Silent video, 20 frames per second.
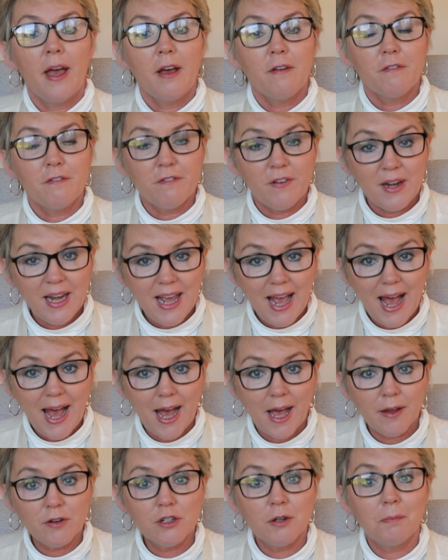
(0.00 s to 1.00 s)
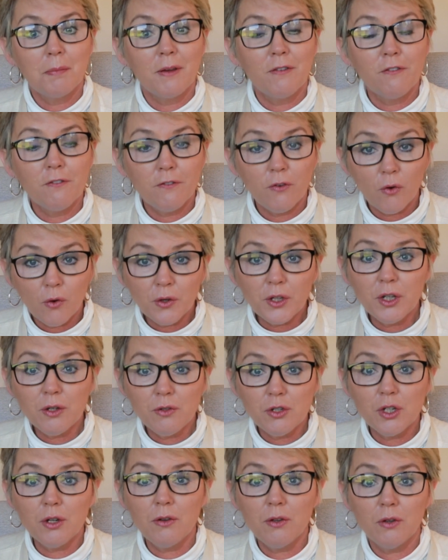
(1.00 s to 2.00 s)
Fill it out before
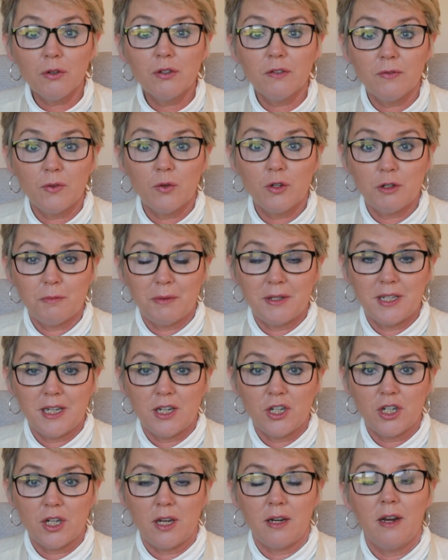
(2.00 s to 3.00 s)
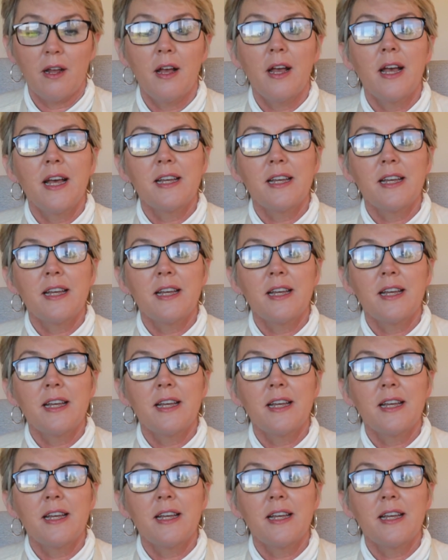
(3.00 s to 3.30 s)
you do your divorce petition.